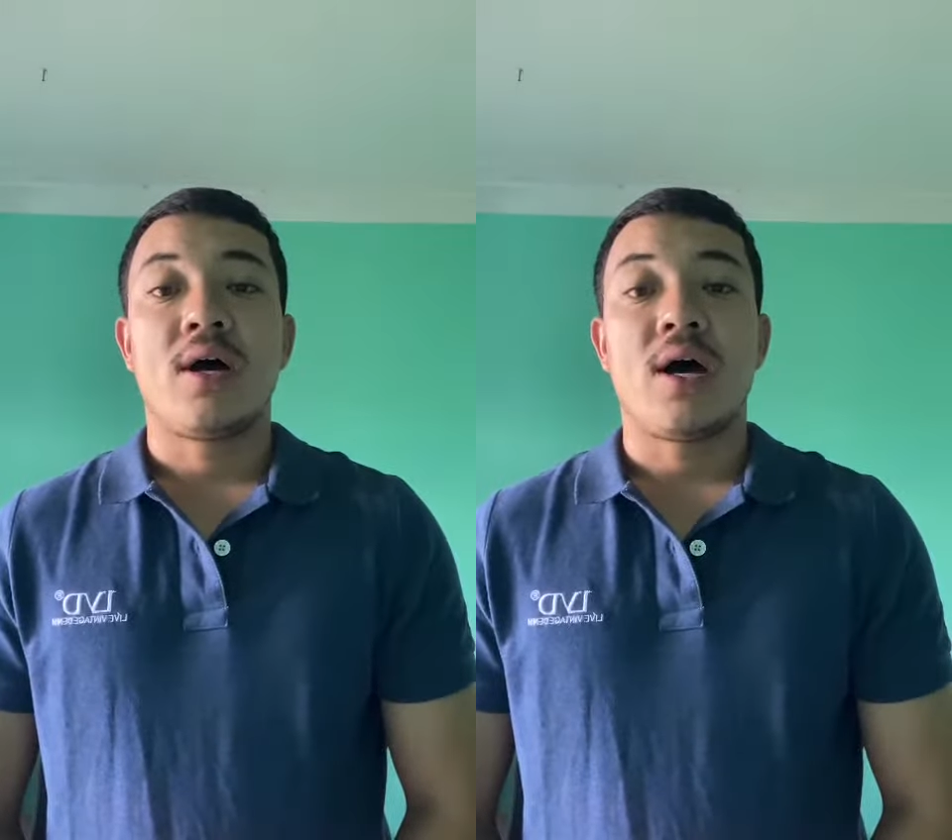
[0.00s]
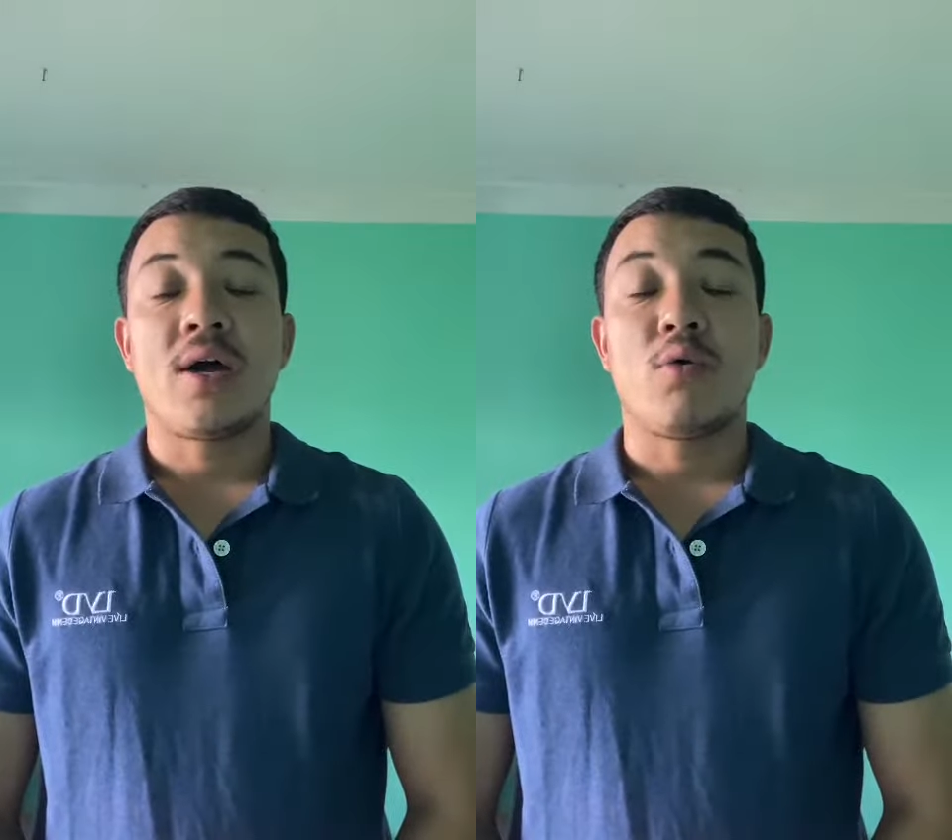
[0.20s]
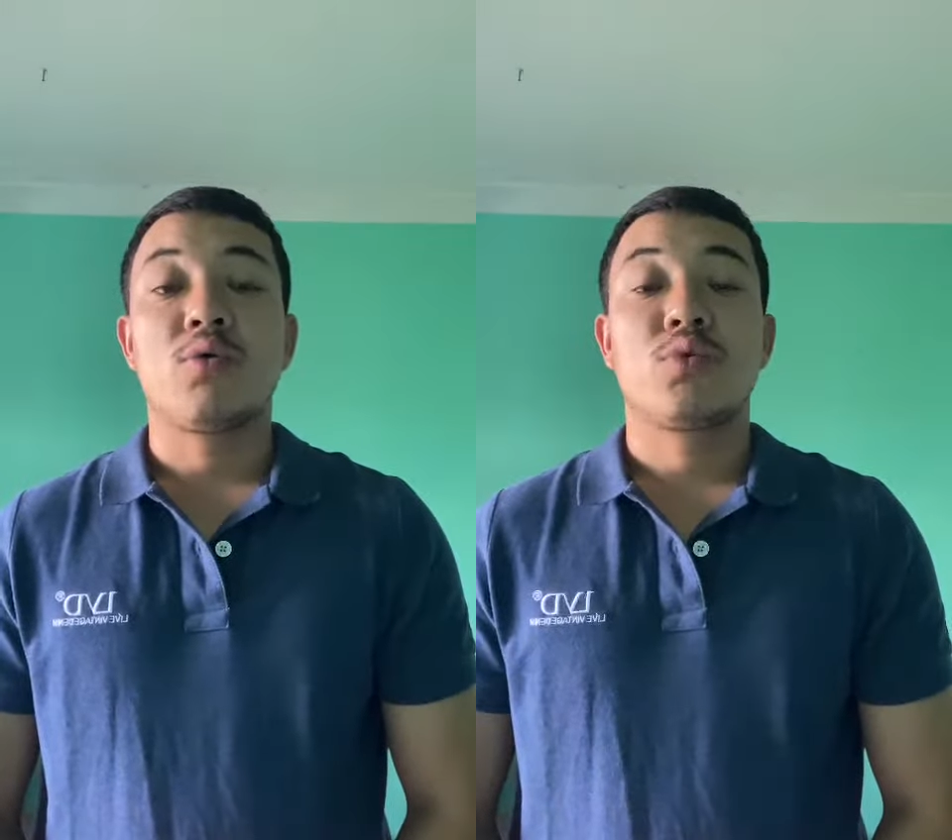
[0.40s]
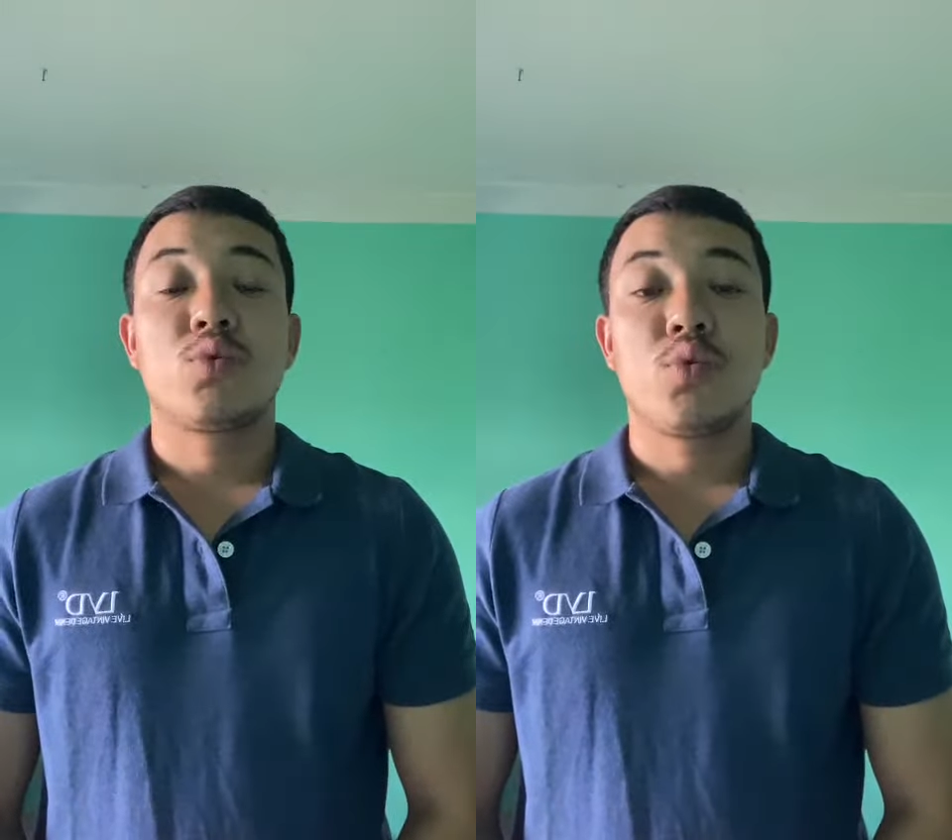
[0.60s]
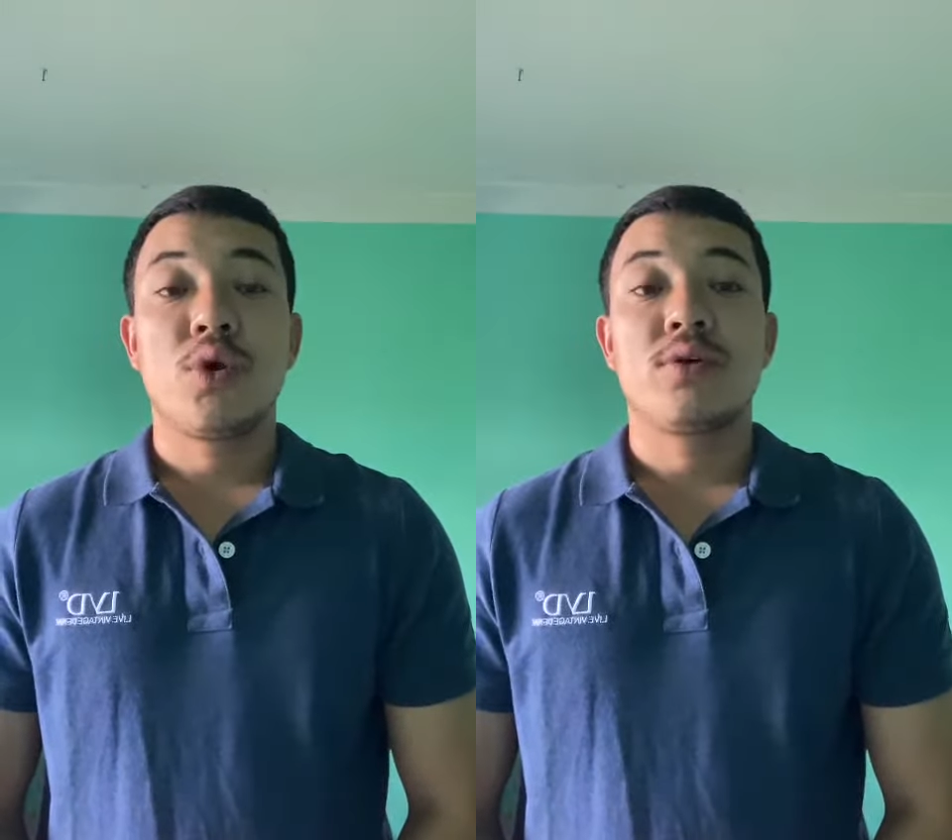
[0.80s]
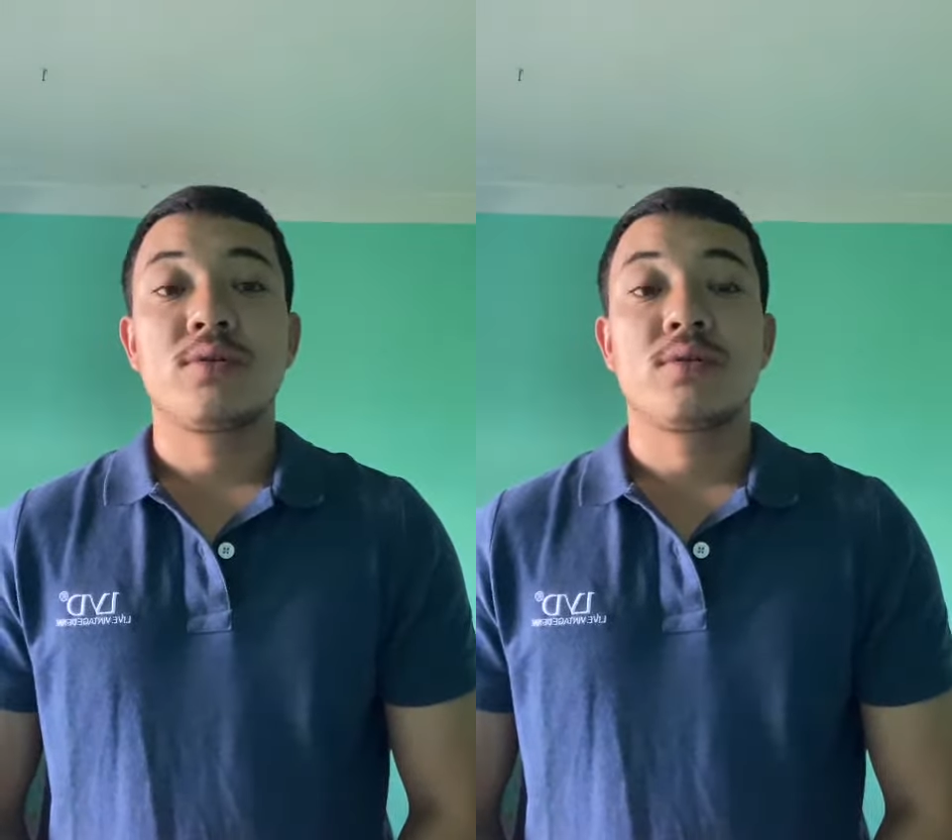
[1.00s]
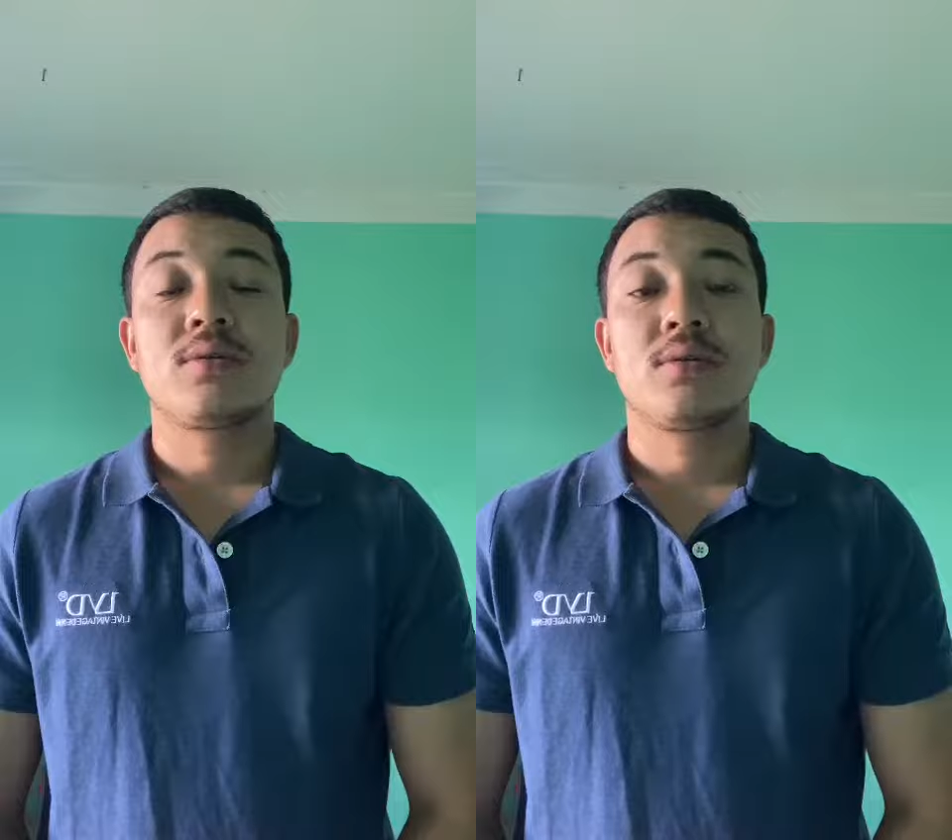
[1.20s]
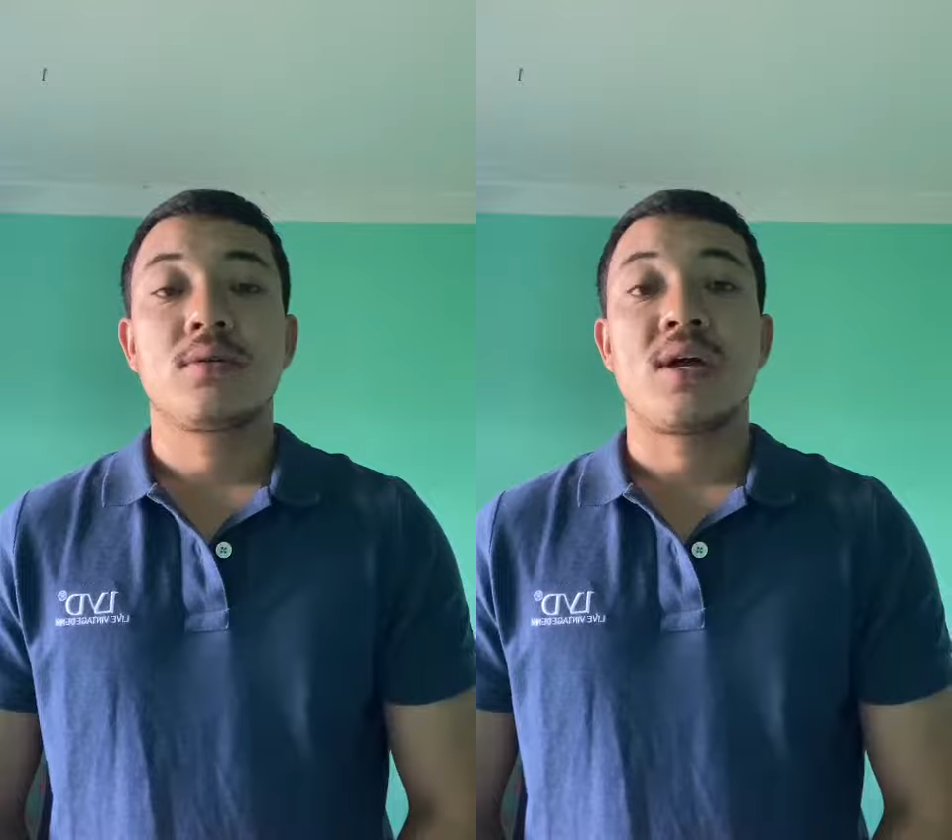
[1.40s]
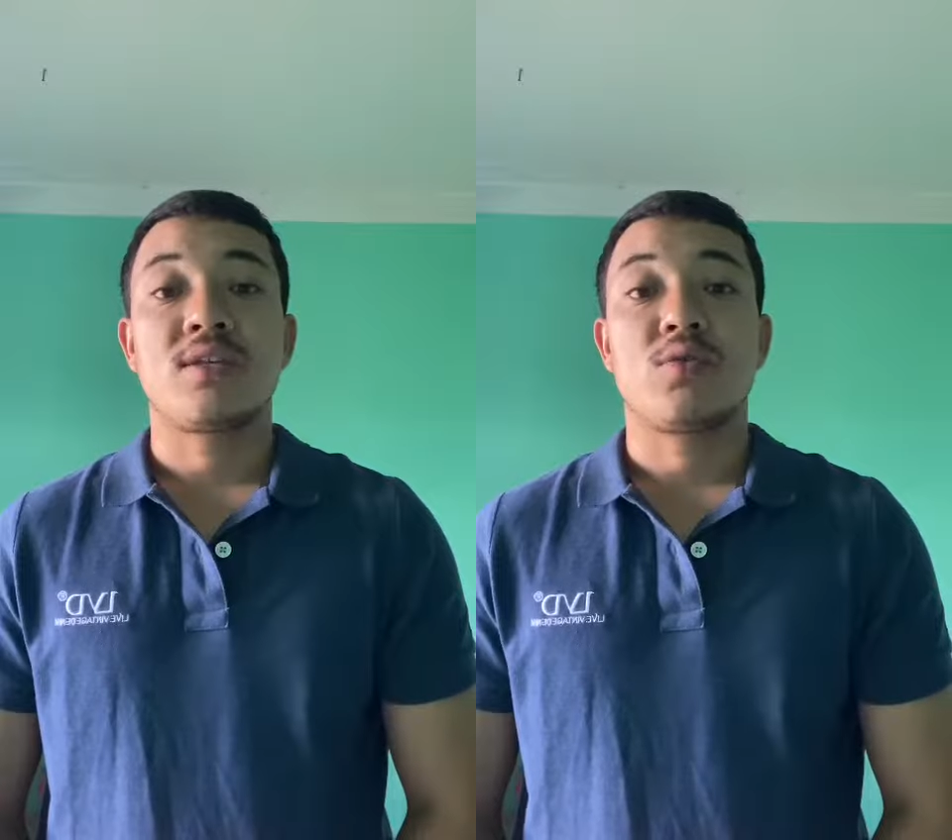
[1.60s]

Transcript: I worked 2 years as